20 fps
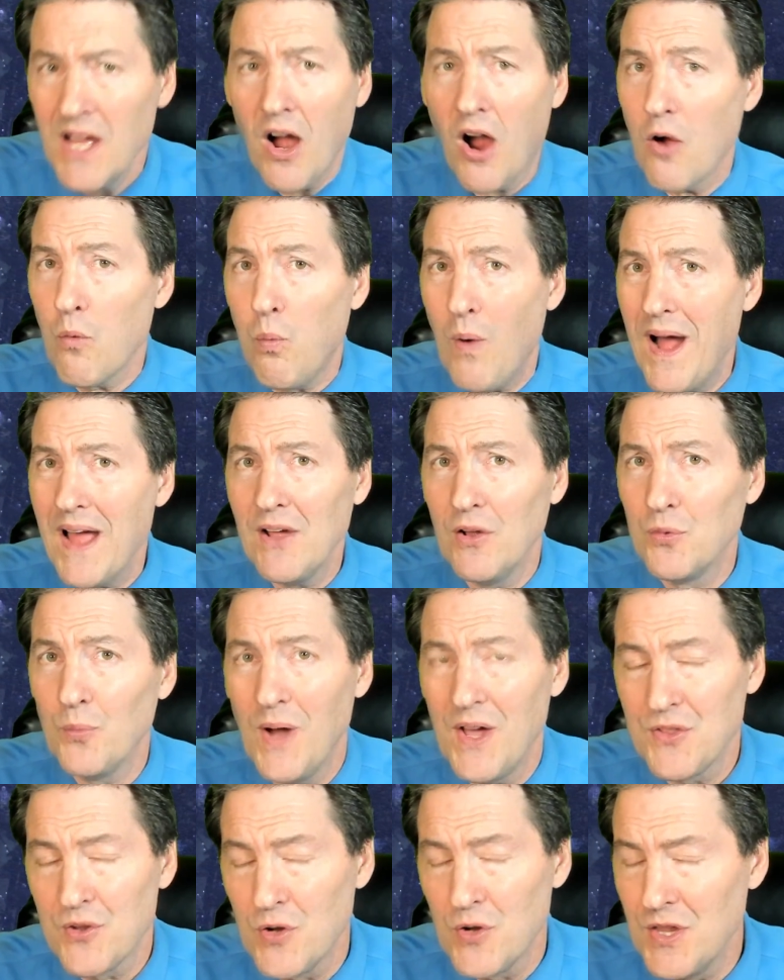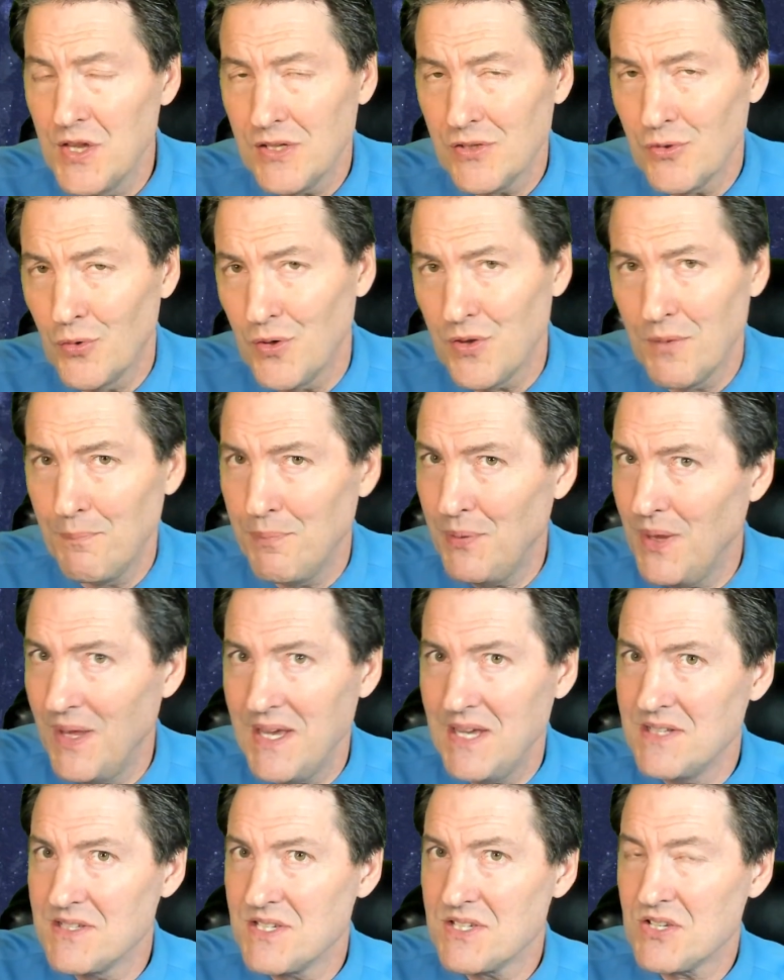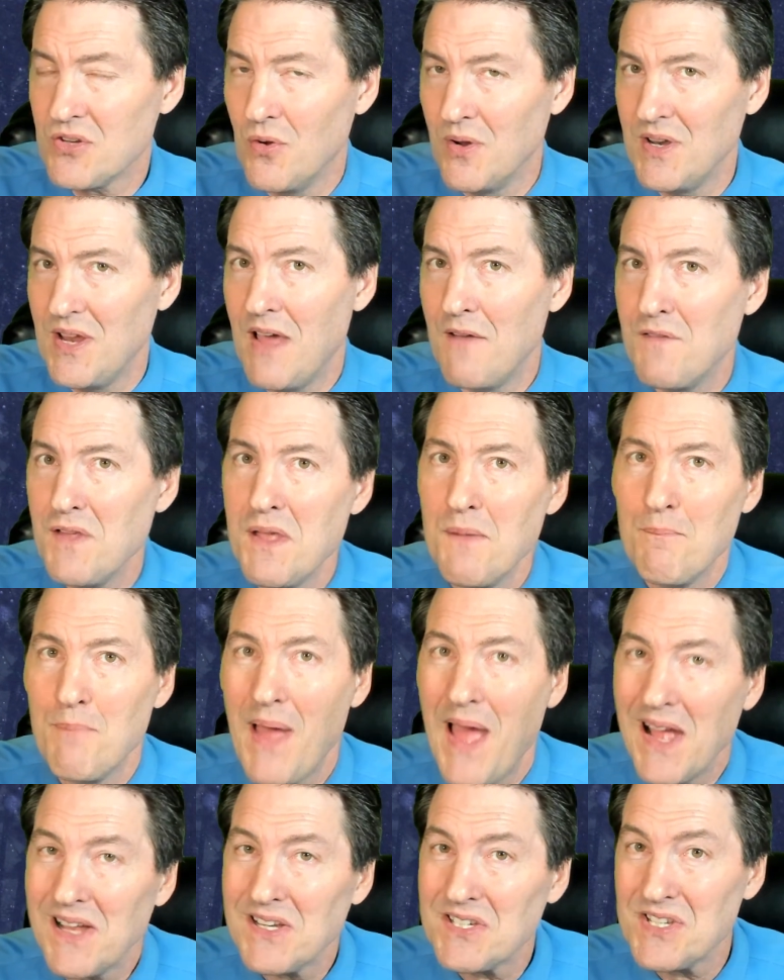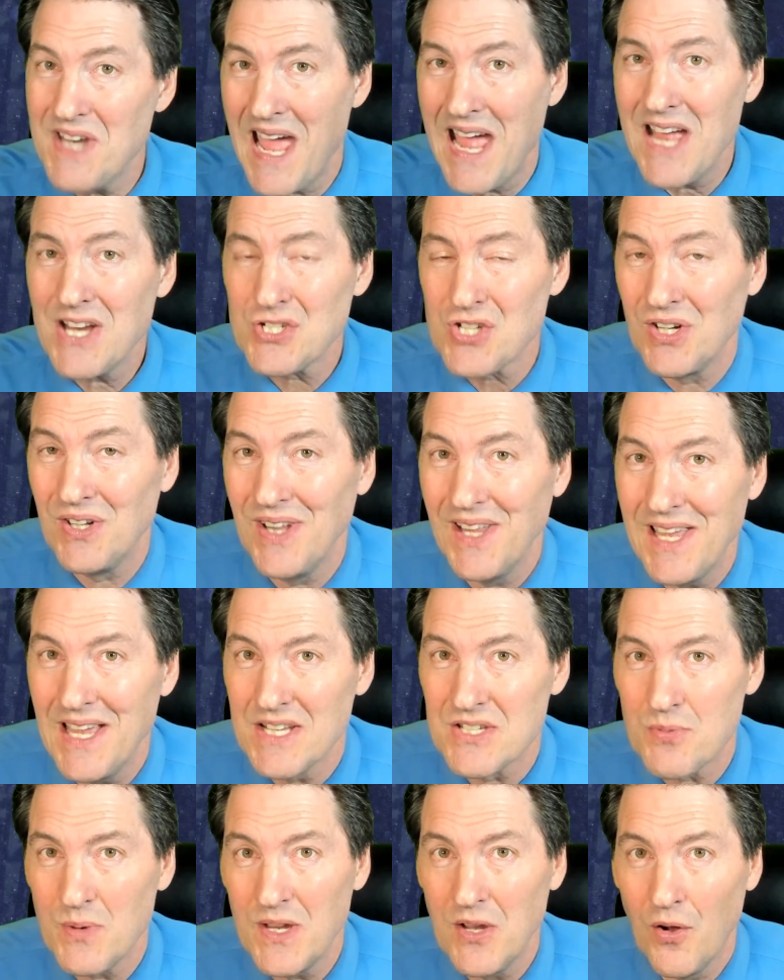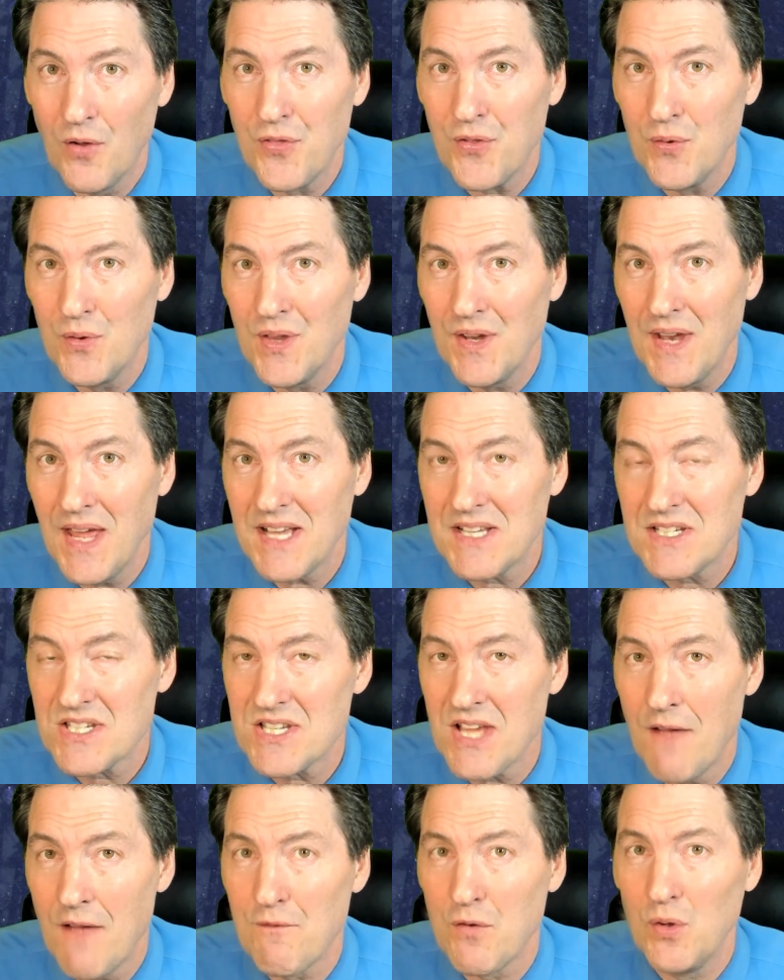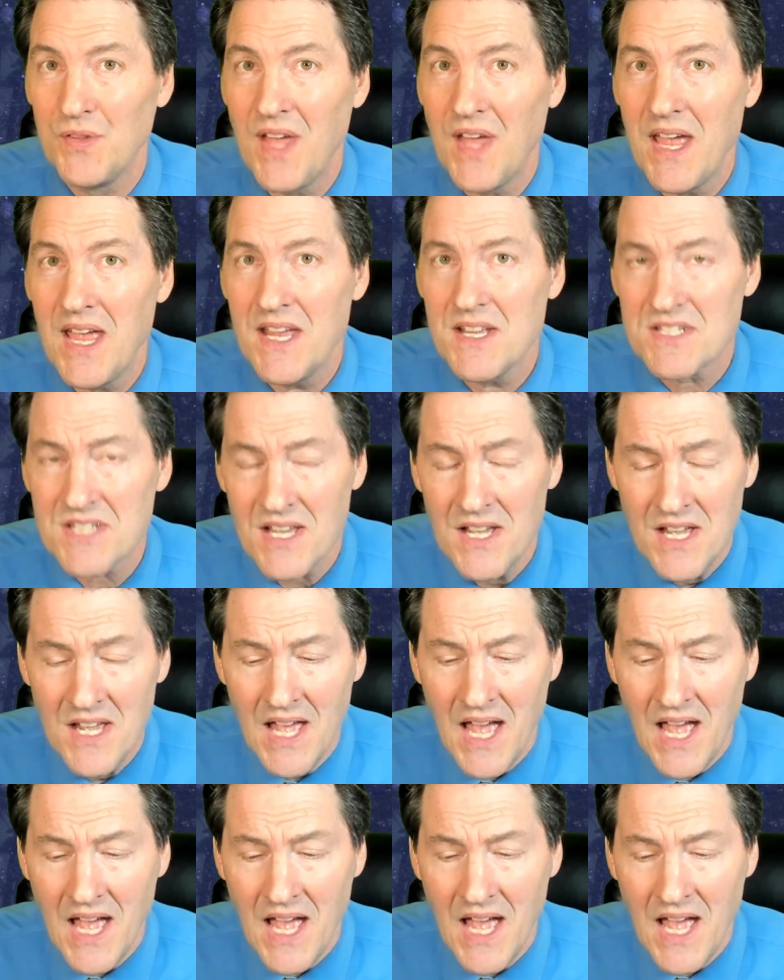Our wild weather in the northern plains is going to have impacts nationally as we go through the next several days,